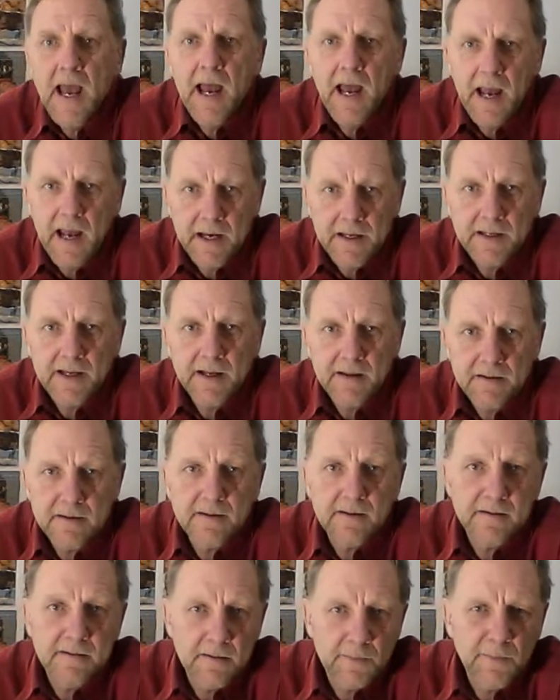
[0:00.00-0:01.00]
And yet
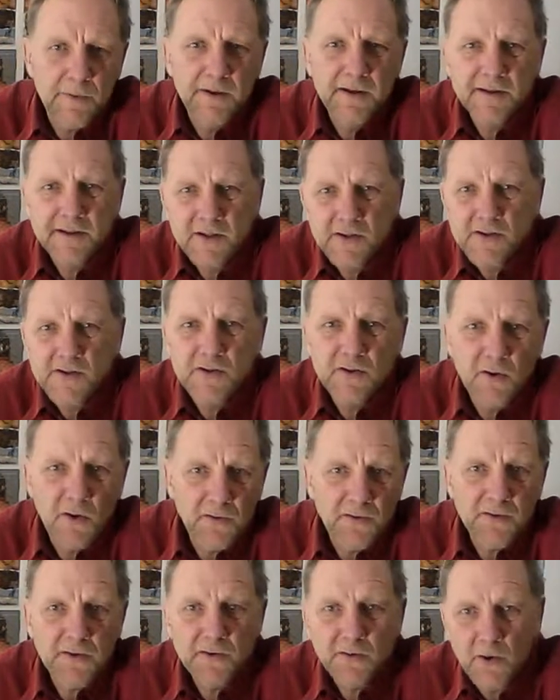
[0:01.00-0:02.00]
the politicians
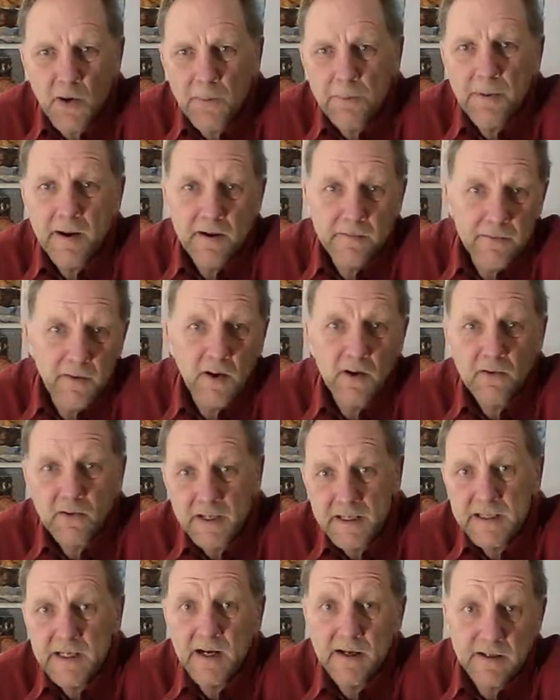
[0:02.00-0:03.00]
on the top have
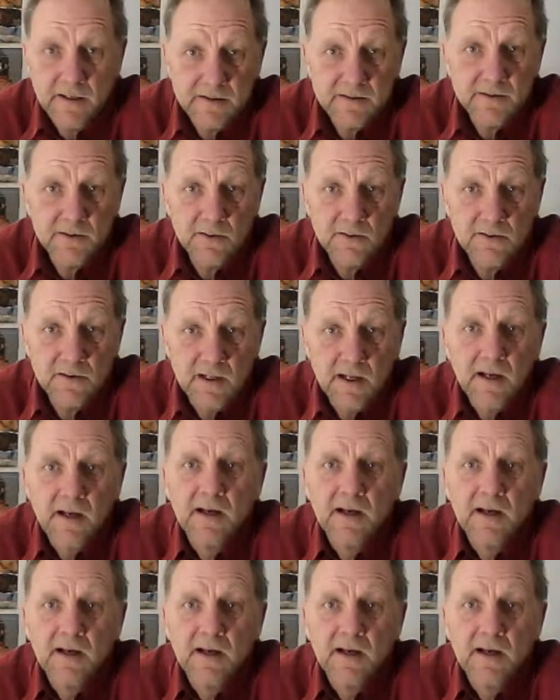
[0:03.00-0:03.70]
already understood